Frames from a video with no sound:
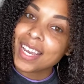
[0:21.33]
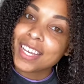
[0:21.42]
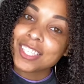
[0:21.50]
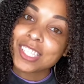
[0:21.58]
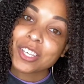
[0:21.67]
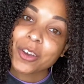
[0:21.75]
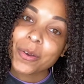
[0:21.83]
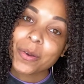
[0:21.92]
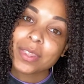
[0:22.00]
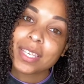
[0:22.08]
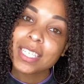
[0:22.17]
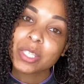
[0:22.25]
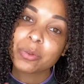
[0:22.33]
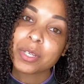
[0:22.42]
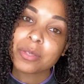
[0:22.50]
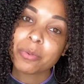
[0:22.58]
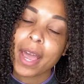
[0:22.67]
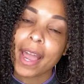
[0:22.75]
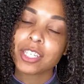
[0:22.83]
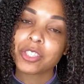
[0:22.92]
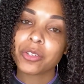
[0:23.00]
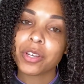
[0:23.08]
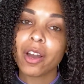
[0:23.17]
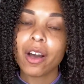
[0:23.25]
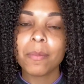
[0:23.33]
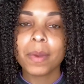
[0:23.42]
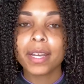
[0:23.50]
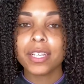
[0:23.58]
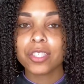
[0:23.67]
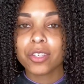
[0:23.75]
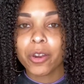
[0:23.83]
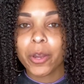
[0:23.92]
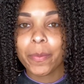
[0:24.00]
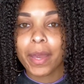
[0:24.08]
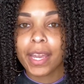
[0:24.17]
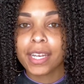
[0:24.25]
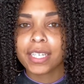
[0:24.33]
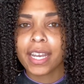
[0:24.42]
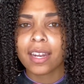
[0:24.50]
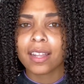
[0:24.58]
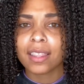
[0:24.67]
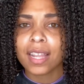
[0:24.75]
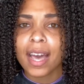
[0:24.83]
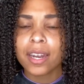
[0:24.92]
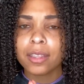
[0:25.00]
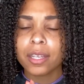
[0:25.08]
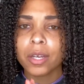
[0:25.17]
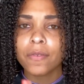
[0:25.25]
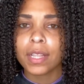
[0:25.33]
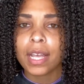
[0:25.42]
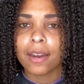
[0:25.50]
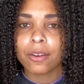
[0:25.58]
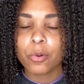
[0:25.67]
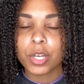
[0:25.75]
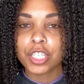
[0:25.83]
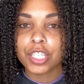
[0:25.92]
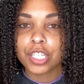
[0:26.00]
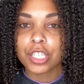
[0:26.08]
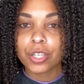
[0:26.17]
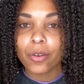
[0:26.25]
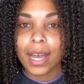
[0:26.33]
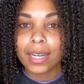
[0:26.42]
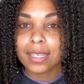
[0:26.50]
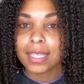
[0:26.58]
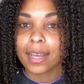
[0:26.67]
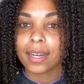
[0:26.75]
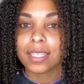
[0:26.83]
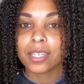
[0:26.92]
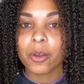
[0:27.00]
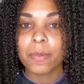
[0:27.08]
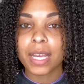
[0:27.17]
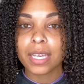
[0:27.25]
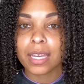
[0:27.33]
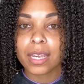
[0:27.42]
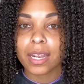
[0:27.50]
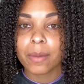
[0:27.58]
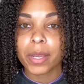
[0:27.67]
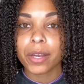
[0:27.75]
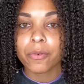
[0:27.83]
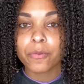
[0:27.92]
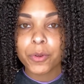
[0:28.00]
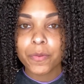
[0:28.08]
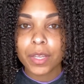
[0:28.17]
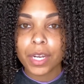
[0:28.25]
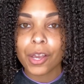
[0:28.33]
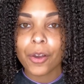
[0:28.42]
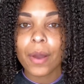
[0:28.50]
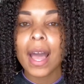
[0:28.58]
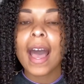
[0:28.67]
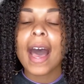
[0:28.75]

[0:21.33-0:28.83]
So these twists were actually on my Instagram page. They got a lot of love, a lot of questions. So I decided to go back in and make a full video.